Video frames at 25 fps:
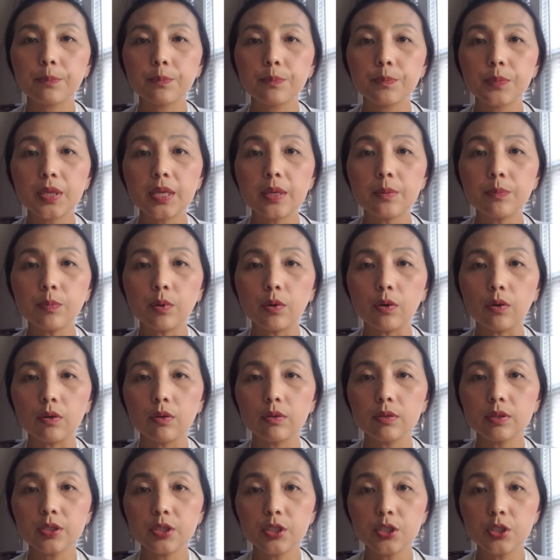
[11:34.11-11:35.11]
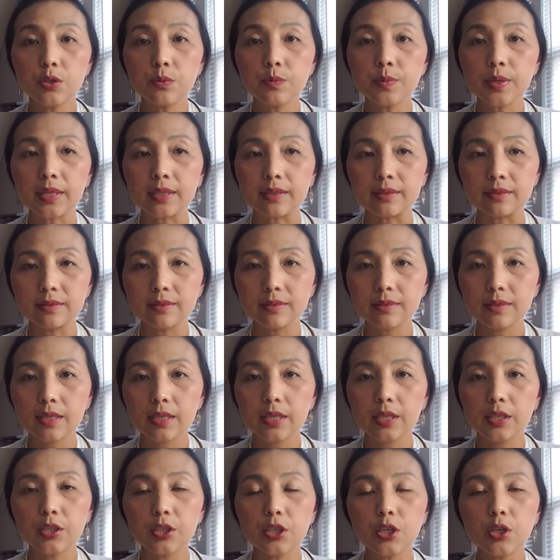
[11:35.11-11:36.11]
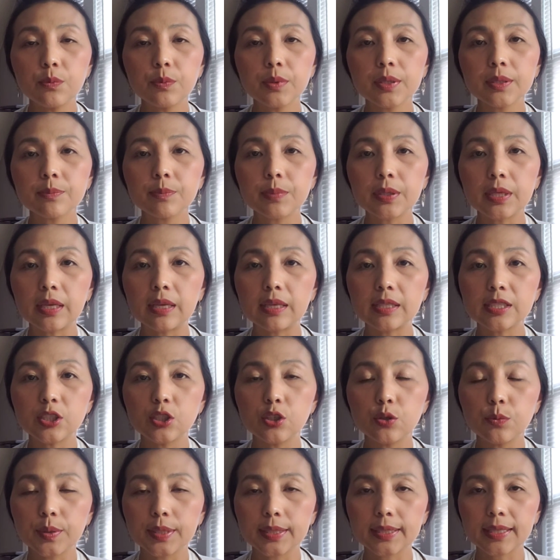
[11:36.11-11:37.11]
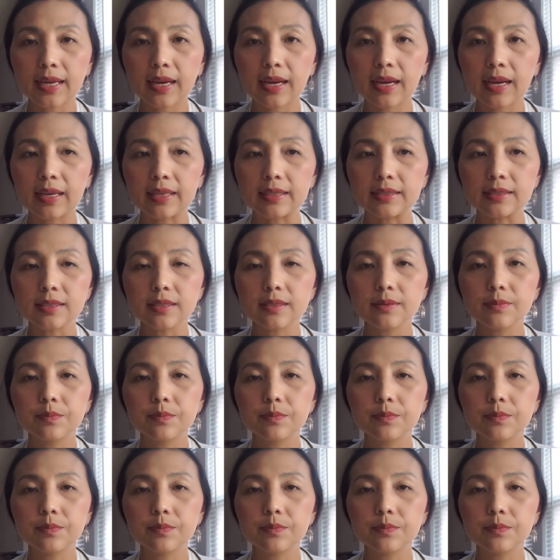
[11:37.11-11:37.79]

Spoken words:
people, human beings, humankind.